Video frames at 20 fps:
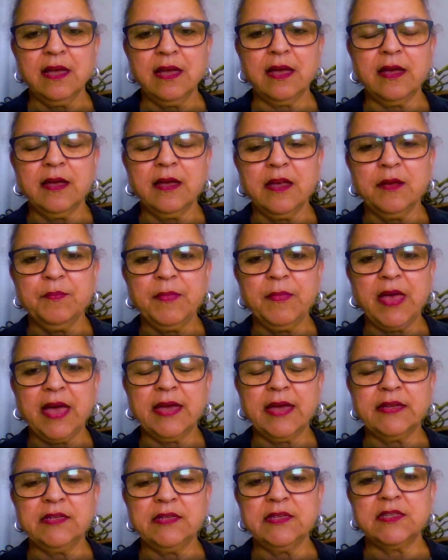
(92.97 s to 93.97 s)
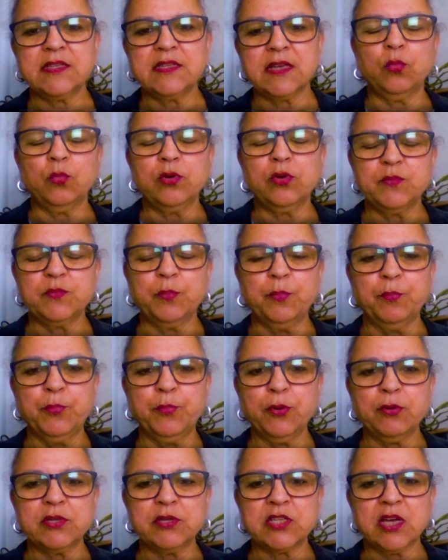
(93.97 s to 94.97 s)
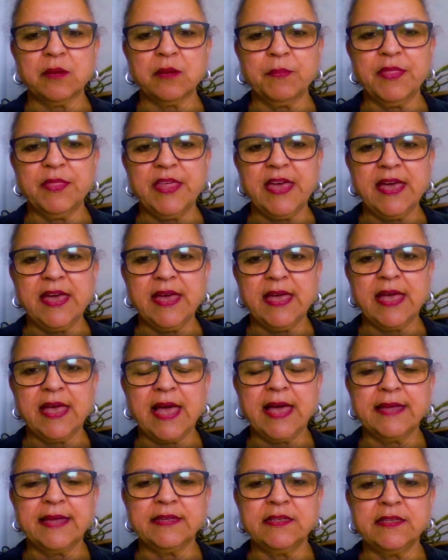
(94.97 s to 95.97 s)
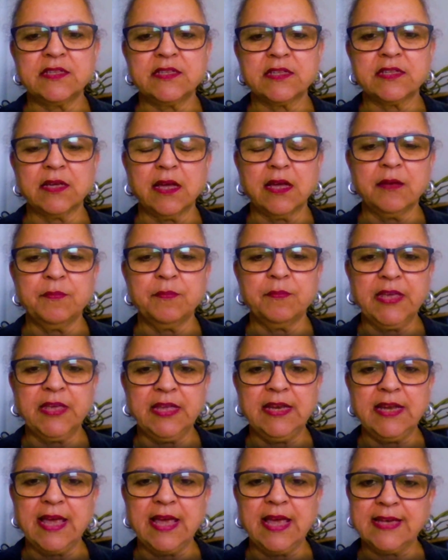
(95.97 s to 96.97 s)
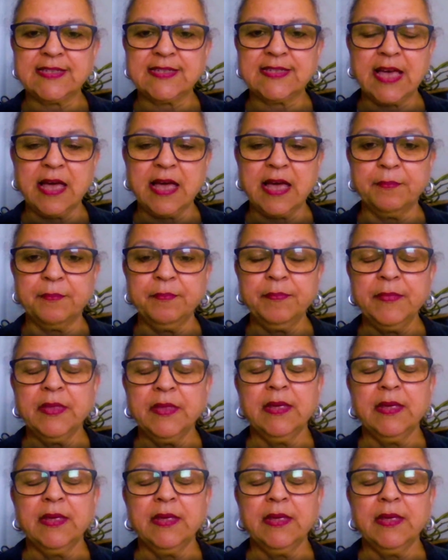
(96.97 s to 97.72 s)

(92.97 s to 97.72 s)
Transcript: and was brought up there and in Assam.